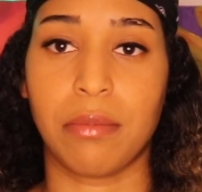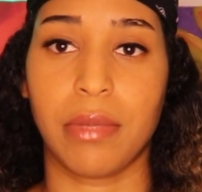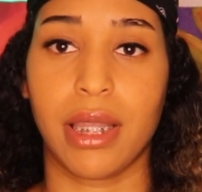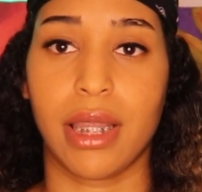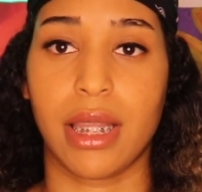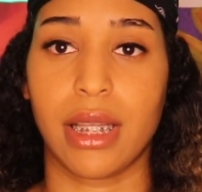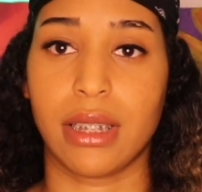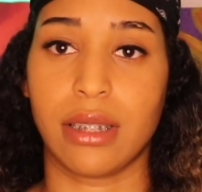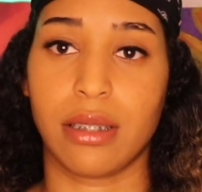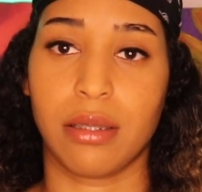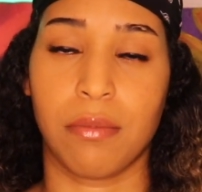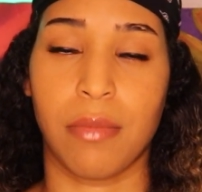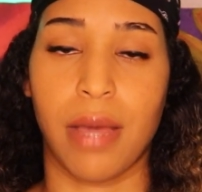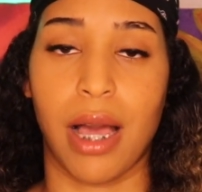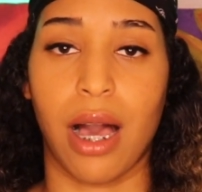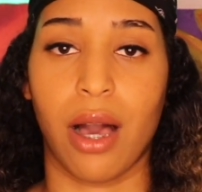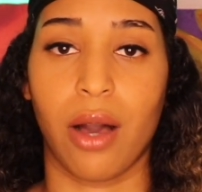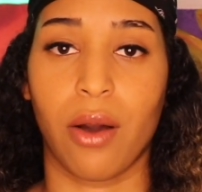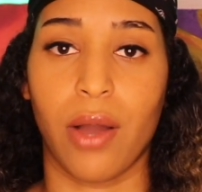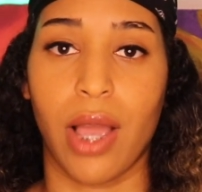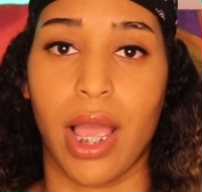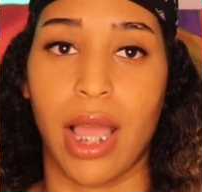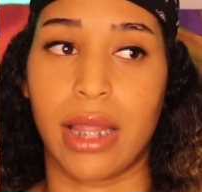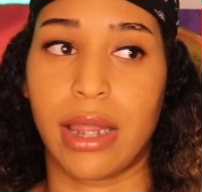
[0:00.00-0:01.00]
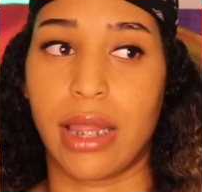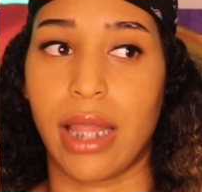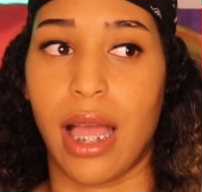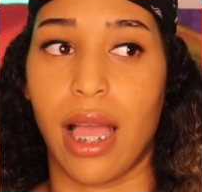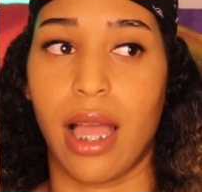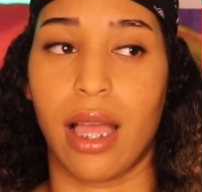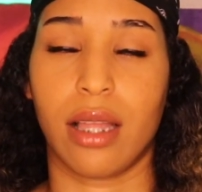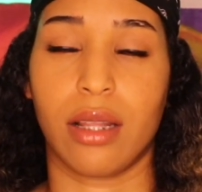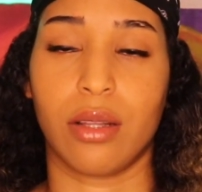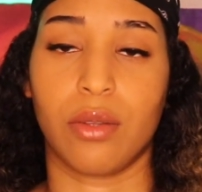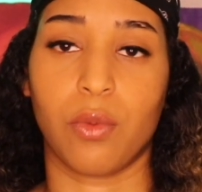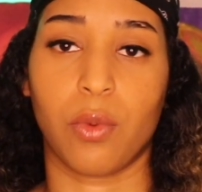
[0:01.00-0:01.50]
this amount and
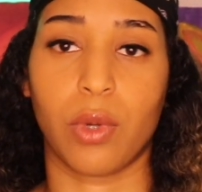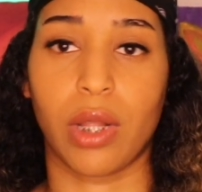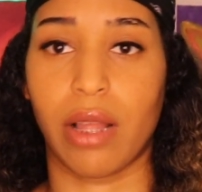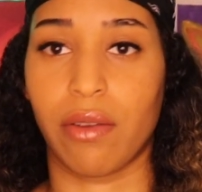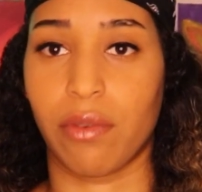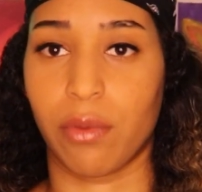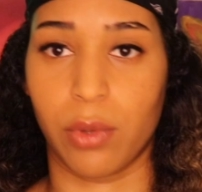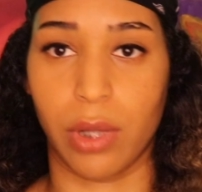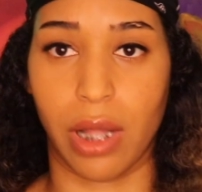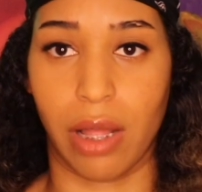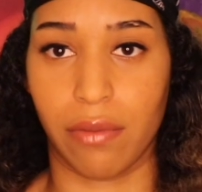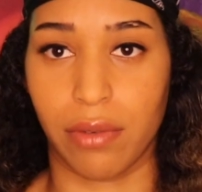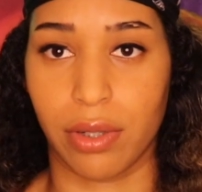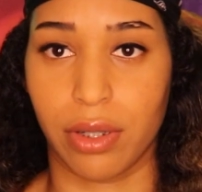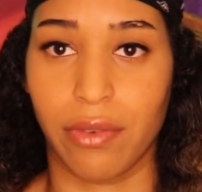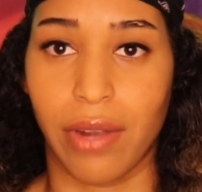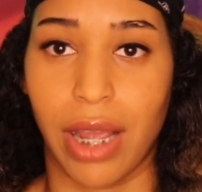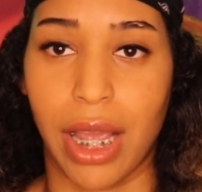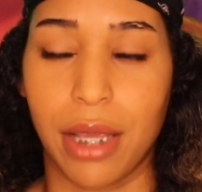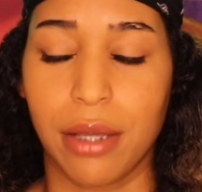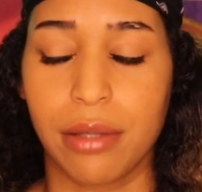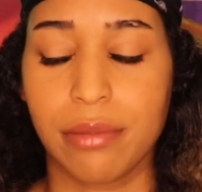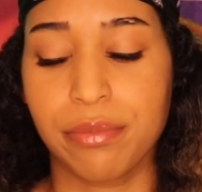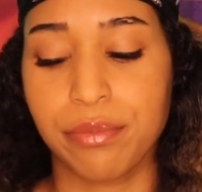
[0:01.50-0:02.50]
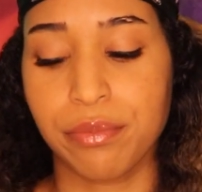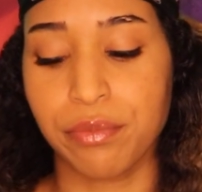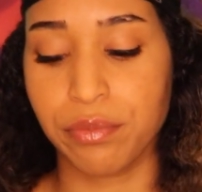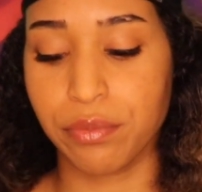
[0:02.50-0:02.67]
then whatever, right?